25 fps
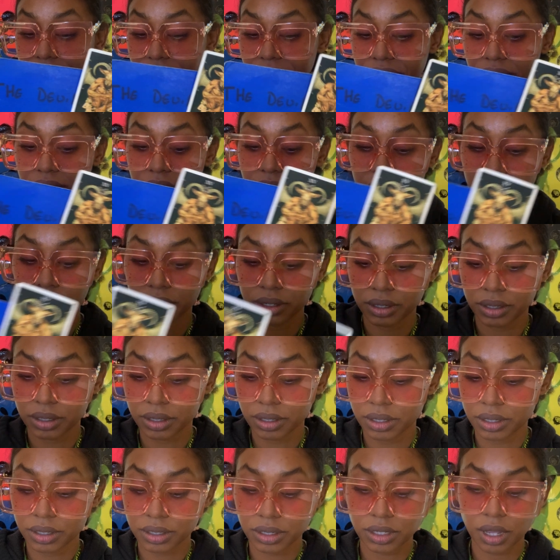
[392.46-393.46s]
you,
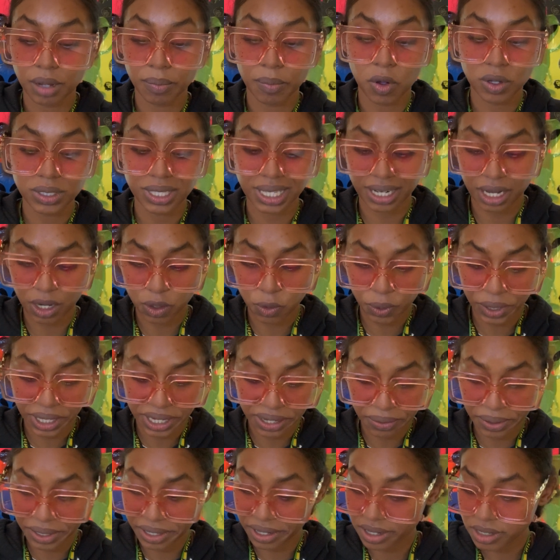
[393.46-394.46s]
something about an
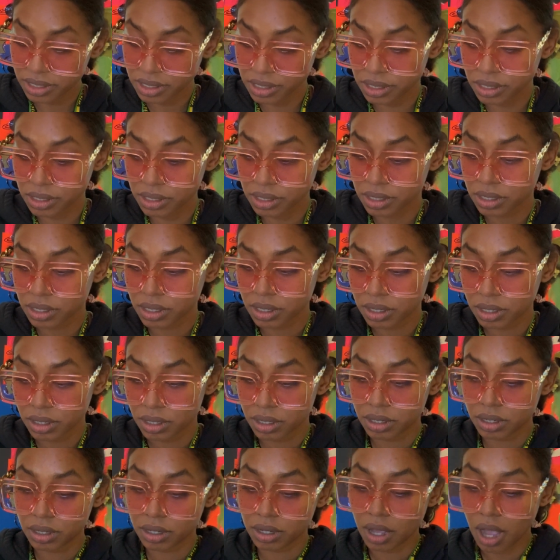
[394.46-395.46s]
Aquarius,
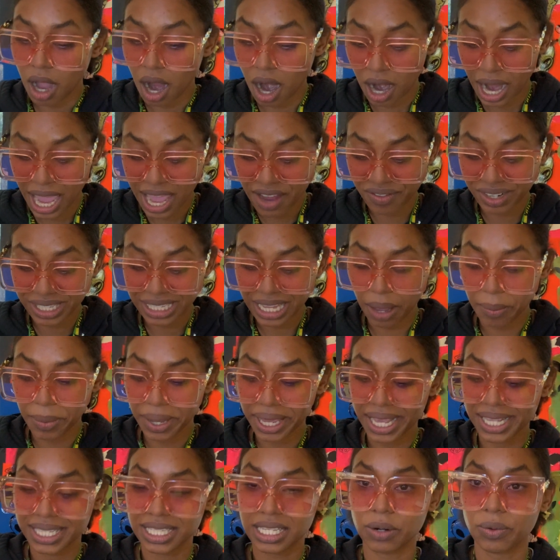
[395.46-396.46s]
or every time you
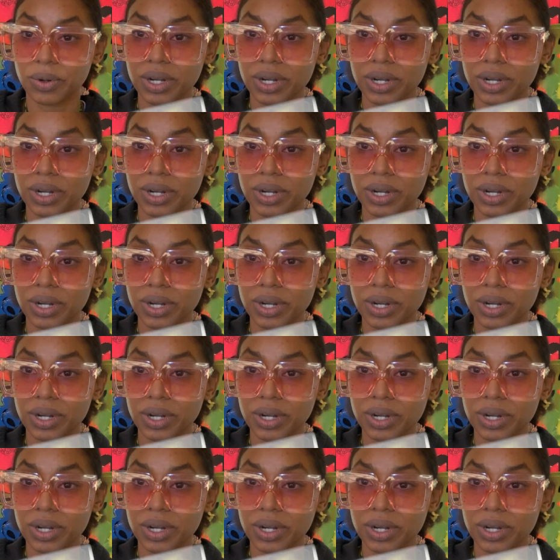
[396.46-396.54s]
get in a